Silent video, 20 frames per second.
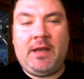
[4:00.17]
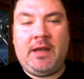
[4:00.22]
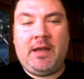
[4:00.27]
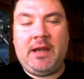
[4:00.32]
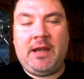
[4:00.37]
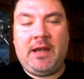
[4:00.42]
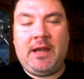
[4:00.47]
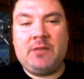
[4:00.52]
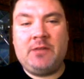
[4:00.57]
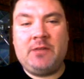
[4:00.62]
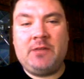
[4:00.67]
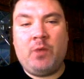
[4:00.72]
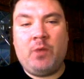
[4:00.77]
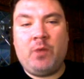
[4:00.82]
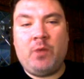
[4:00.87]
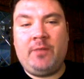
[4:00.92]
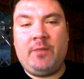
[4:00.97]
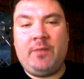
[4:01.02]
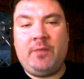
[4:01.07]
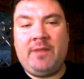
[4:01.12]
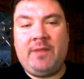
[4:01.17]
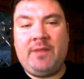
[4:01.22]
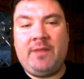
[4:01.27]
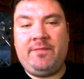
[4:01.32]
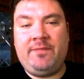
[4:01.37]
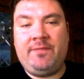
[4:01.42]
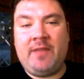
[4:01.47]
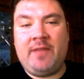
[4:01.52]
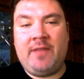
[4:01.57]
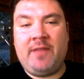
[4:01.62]
it has one of my
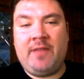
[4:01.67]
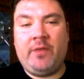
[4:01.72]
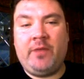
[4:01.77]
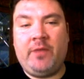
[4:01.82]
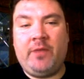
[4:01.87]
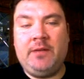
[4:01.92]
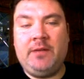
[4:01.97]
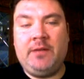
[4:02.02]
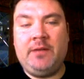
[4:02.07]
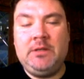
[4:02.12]
favorite